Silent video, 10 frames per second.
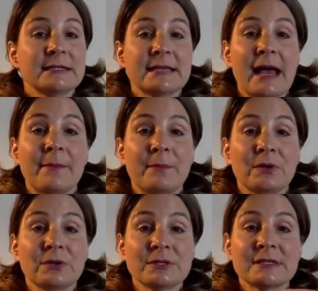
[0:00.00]

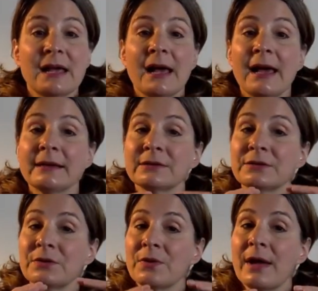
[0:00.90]
Dapples and
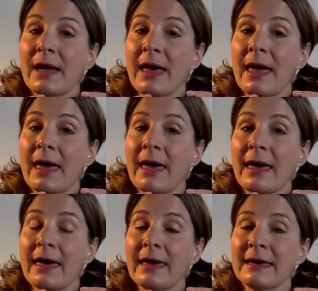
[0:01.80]

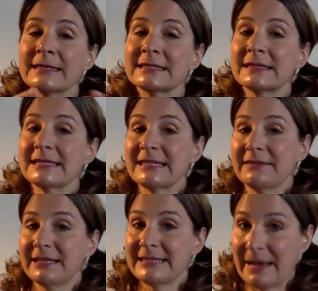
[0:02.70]
grays. Let's sing
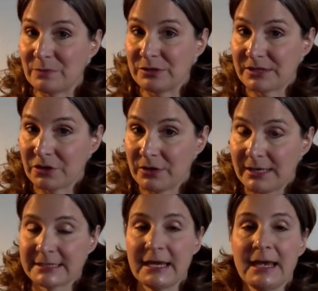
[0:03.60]
the dapples and
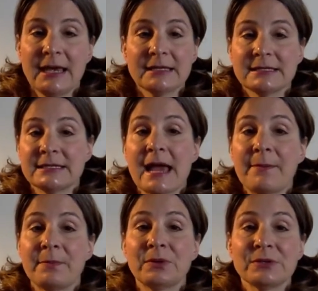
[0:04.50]
grays.
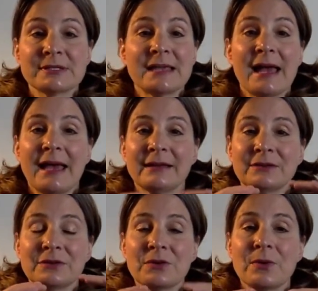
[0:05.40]
Dapples
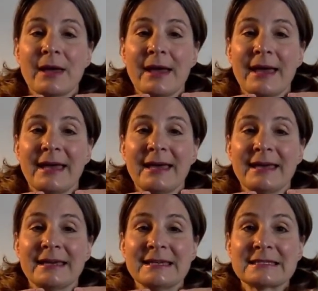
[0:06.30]
and
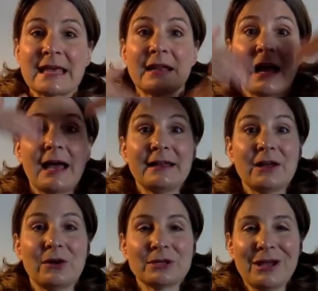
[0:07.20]
grays. Then a high
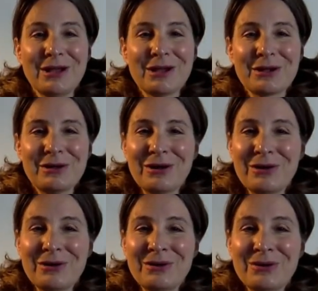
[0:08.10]
note.
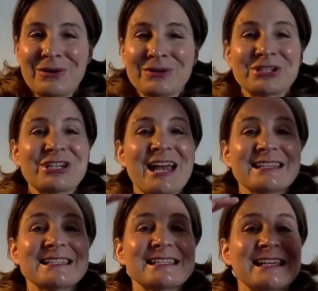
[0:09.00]
Coach and
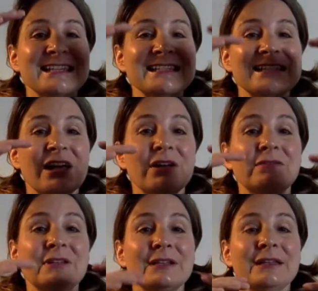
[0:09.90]
6 of
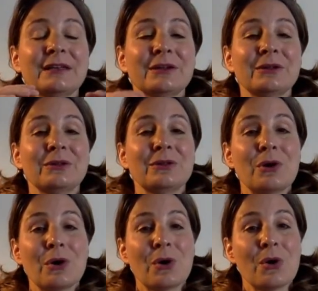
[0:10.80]
little
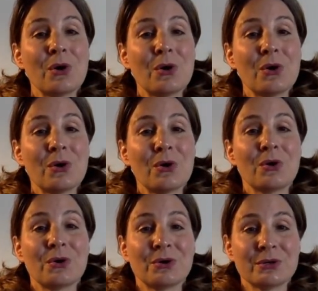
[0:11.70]

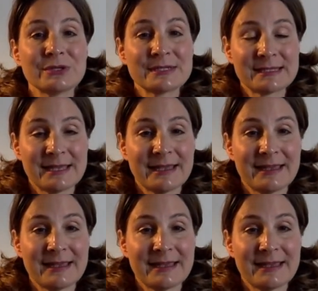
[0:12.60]
horses.